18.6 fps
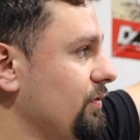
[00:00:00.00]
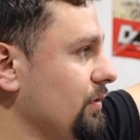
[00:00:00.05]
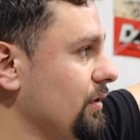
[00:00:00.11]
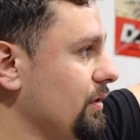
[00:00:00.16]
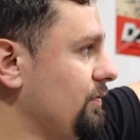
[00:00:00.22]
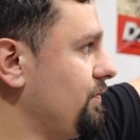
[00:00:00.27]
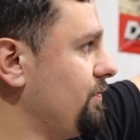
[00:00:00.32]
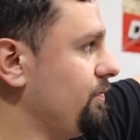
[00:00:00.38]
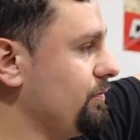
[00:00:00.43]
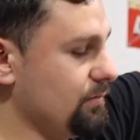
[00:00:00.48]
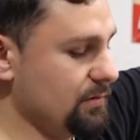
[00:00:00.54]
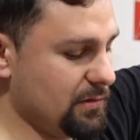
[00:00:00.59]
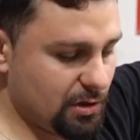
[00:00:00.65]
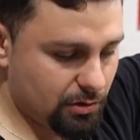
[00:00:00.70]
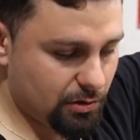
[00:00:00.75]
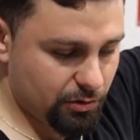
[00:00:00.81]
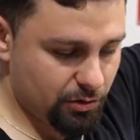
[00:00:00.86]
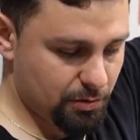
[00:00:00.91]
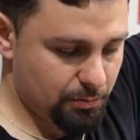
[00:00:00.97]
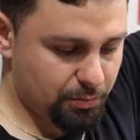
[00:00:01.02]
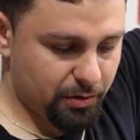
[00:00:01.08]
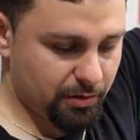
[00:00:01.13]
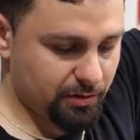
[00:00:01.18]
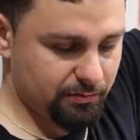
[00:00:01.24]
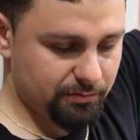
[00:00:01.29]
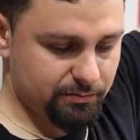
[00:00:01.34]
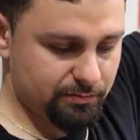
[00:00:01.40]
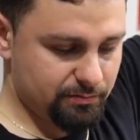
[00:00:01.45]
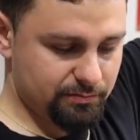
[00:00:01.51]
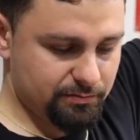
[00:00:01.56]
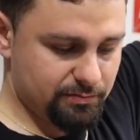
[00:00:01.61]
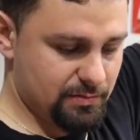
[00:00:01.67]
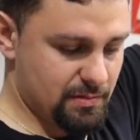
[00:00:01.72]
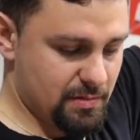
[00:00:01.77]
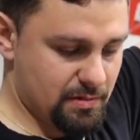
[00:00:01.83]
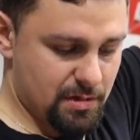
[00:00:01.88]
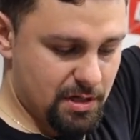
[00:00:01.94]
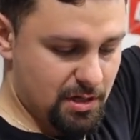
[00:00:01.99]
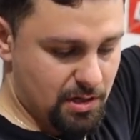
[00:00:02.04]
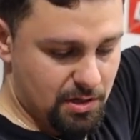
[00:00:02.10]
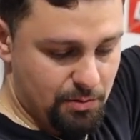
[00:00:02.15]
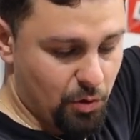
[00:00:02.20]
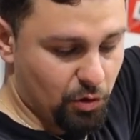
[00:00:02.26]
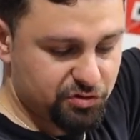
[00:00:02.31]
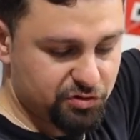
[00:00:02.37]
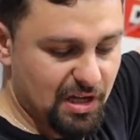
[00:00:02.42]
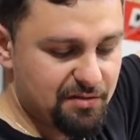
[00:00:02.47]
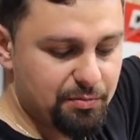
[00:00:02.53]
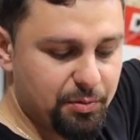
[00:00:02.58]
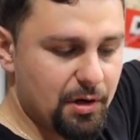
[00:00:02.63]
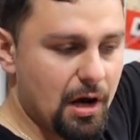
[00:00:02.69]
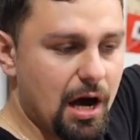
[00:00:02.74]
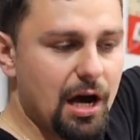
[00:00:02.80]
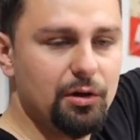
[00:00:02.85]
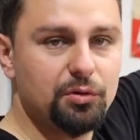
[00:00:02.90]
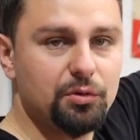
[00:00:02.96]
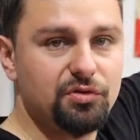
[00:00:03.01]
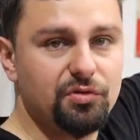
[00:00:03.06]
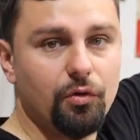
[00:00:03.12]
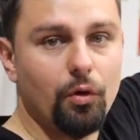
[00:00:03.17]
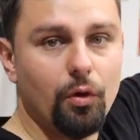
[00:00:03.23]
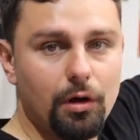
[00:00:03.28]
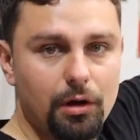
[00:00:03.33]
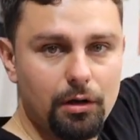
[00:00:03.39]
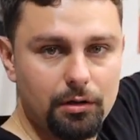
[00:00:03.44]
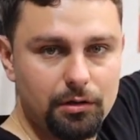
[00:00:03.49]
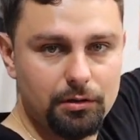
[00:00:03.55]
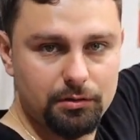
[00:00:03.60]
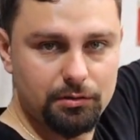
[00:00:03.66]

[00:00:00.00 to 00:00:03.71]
If, if you know, you could put. Most I put on is four,